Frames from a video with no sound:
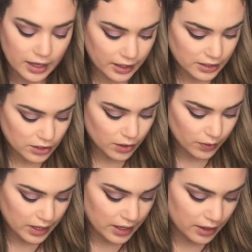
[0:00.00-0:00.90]
I like to
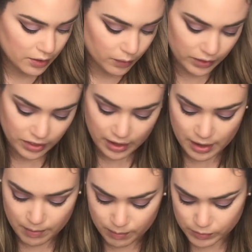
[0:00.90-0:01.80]
go in with
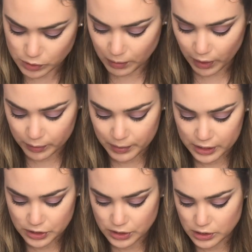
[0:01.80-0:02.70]
a smaller
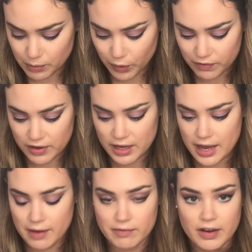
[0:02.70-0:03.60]
brush. It's the Morphe
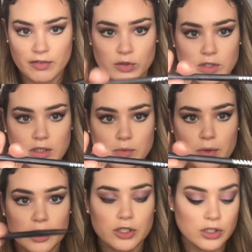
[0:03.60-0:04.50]
M506
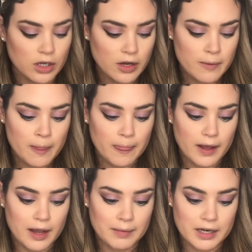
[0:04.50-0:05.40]
brush.
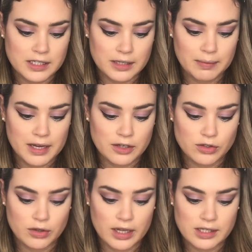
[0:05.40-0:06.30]
I'm gonna dip
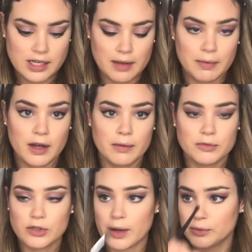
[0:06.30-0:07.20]
into that same
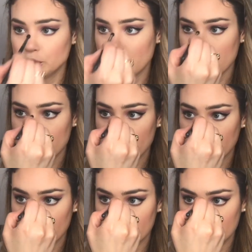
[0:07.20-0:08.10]
Gumdrop shade
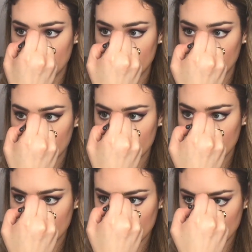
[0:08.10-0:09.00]
and come down
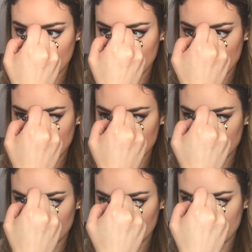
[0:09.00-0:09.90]
the very
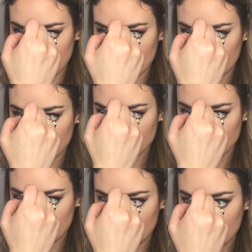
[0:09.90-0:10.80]
center of my nose.